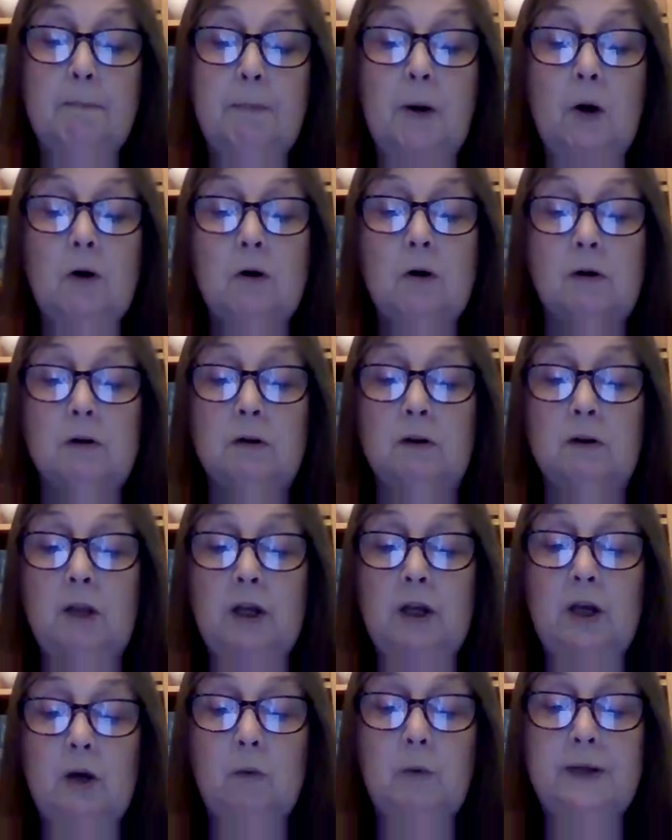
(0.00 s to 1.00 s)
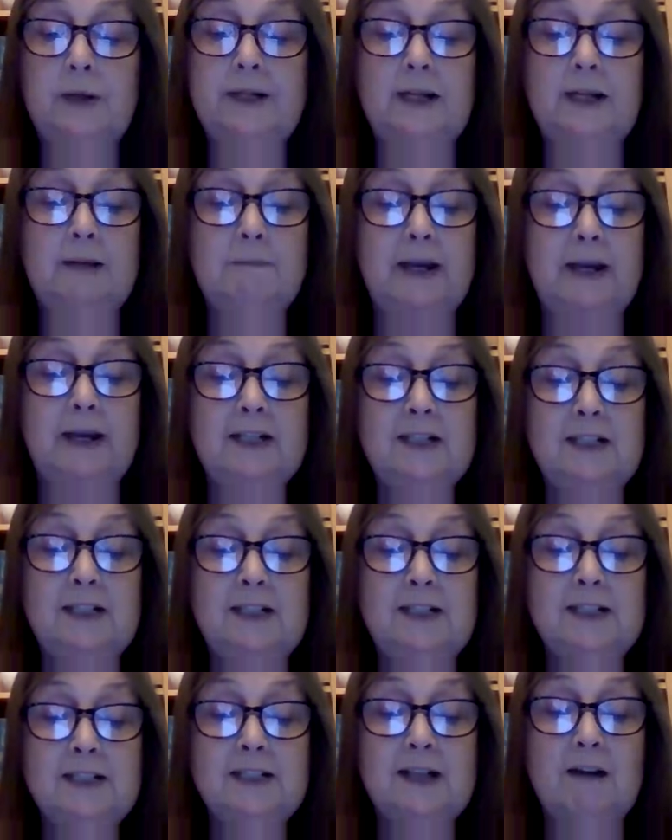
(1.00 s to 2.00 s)
pole when he made a
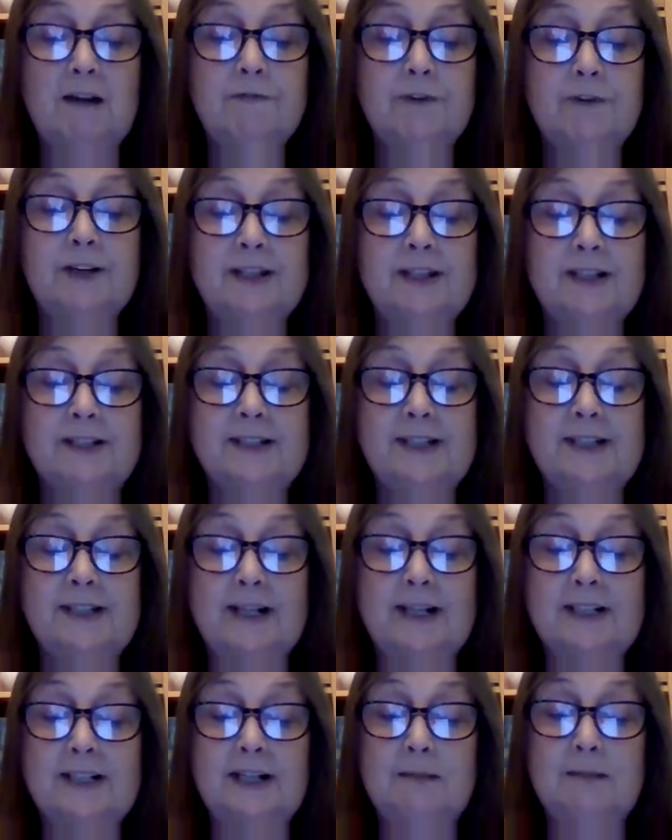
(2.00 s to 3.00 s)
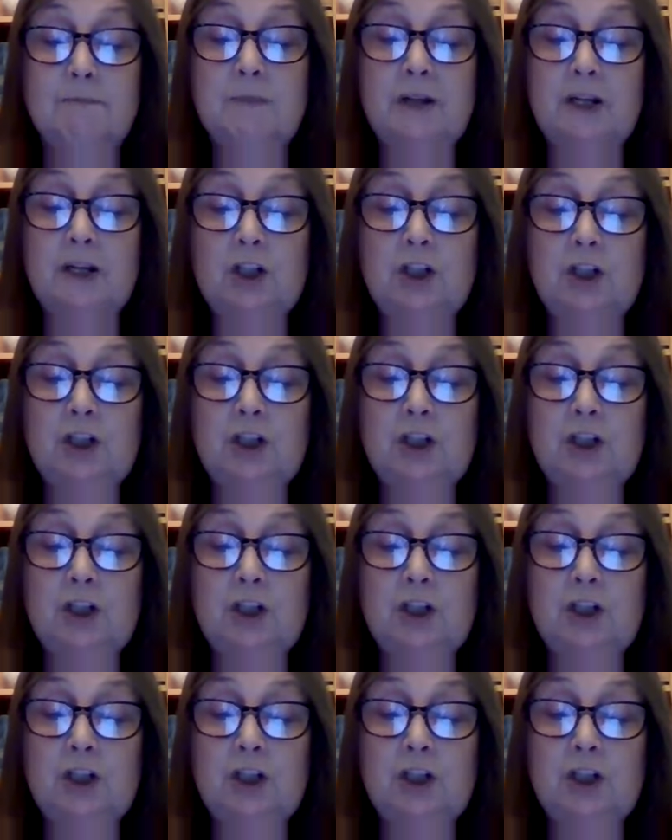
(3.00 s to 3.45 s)
discovery that set him